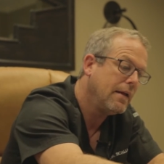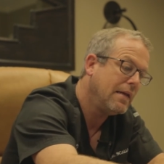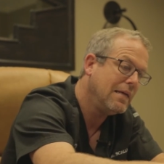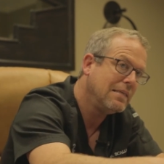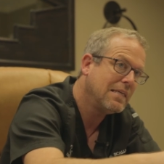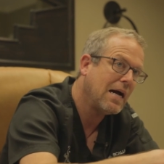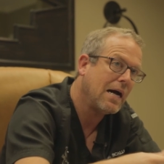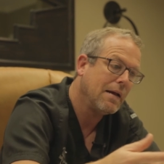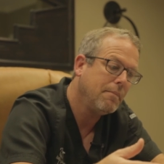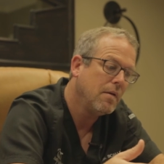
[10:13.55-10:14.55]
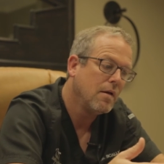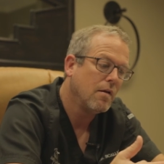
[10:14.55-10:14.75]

in time